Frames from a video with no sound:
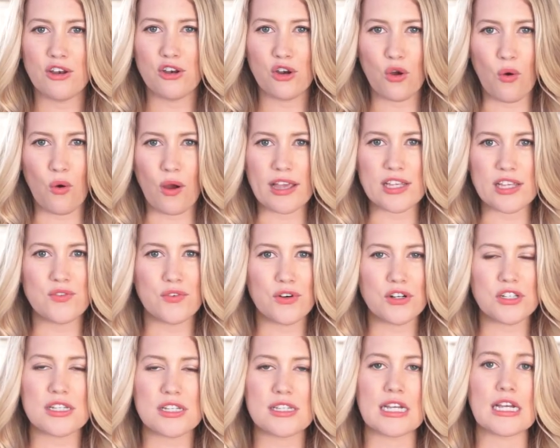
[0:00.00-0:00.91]
noise
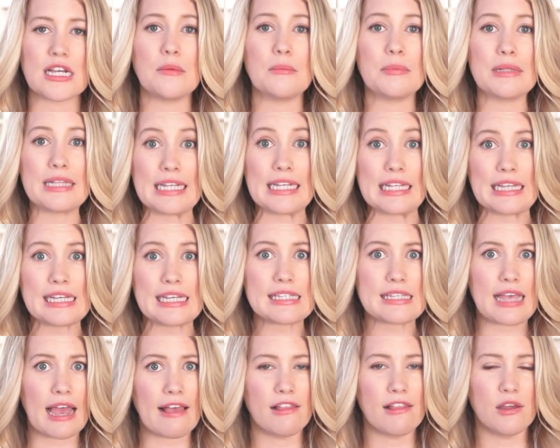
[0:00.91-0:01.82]
versus a completely
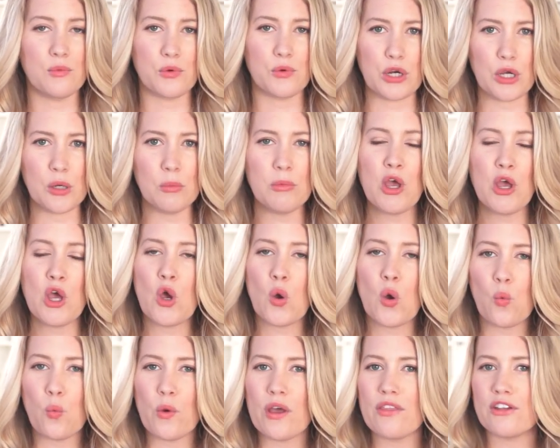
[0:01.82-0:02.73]
silent room
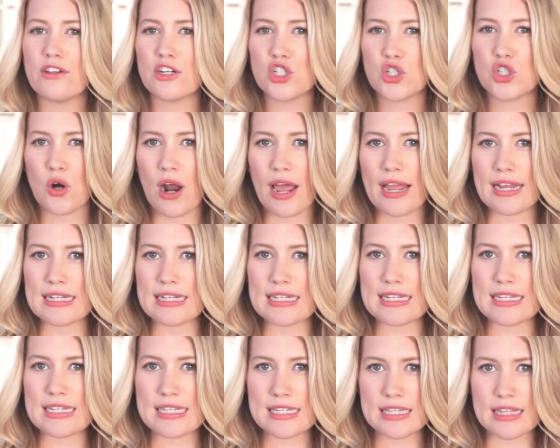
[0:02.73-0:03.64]
when they're trying
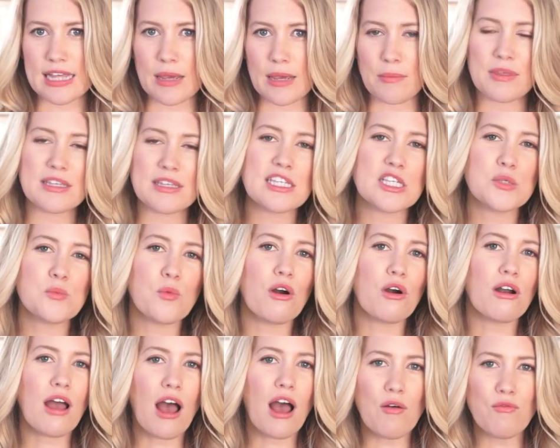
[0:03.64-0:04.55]
to sleep. This is
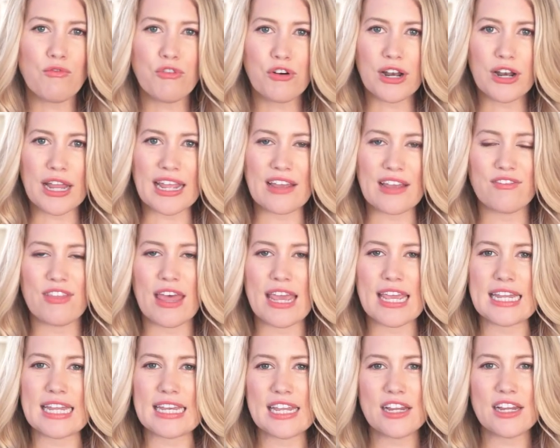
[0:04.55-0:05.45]
more comforting if they
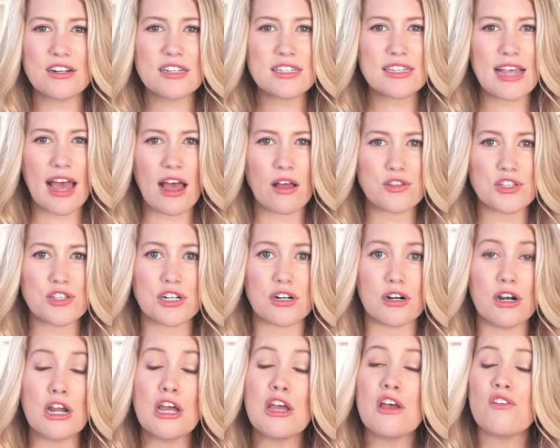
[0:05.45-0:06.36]
can hear sounds that
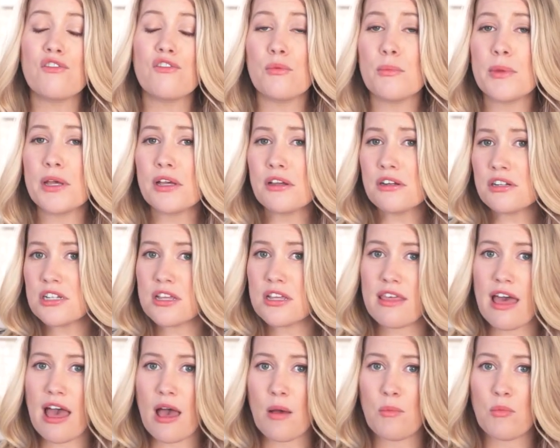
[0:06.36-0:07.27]
are familiar to
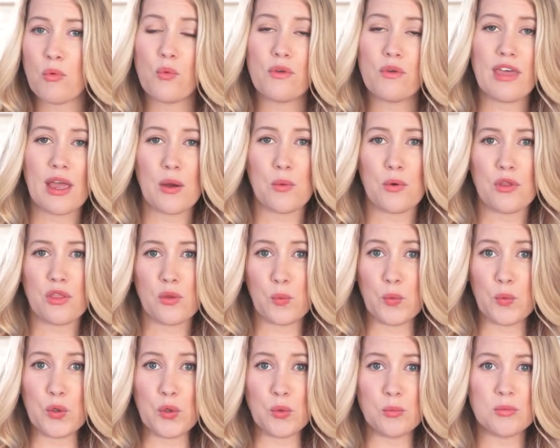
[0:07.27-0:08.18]
them when they were in the
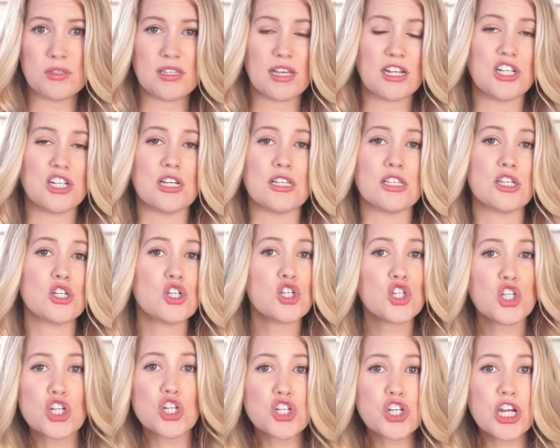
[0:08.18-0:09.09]
womb, such as
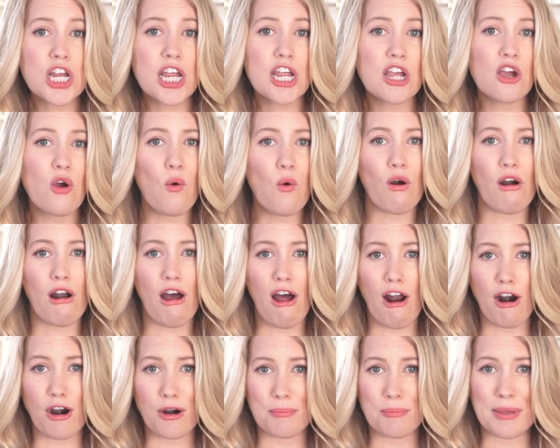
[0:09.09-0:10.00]
shushing or a
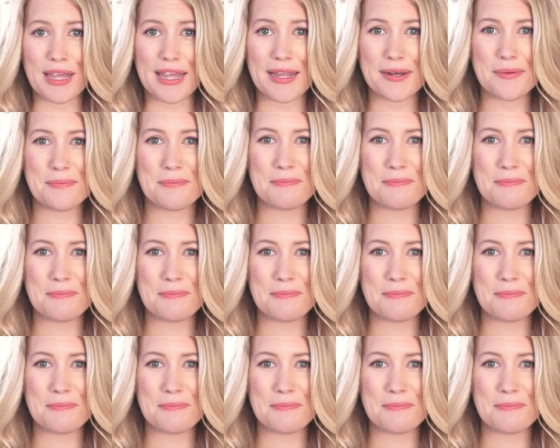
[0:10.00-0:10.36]
heartbeat.